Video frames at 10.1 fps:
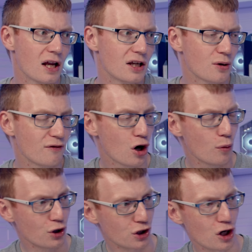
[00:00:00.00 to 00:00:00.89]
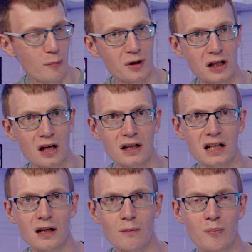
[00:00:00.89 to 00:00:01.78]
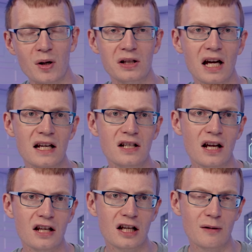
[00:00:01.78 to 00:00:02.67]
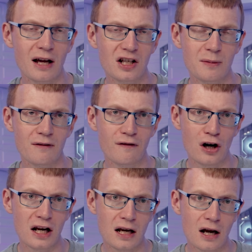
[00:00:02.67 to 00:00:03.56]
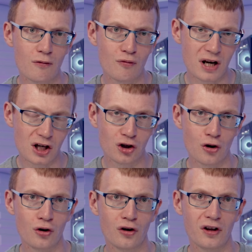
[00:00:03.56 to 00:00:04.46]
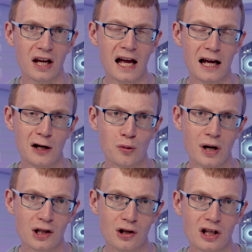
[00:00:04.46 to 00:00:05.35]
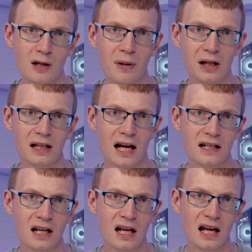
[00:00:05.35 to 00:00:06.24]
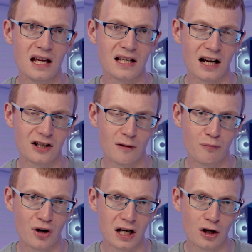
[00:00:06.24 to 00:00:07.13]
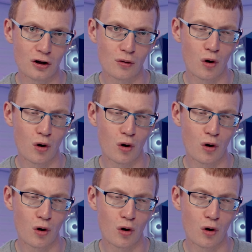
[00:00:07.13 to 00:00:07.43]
So if you are wanting to copy the build guide, you can actually be fairly reassured that the A I O I used in the build guide is actually a pretty good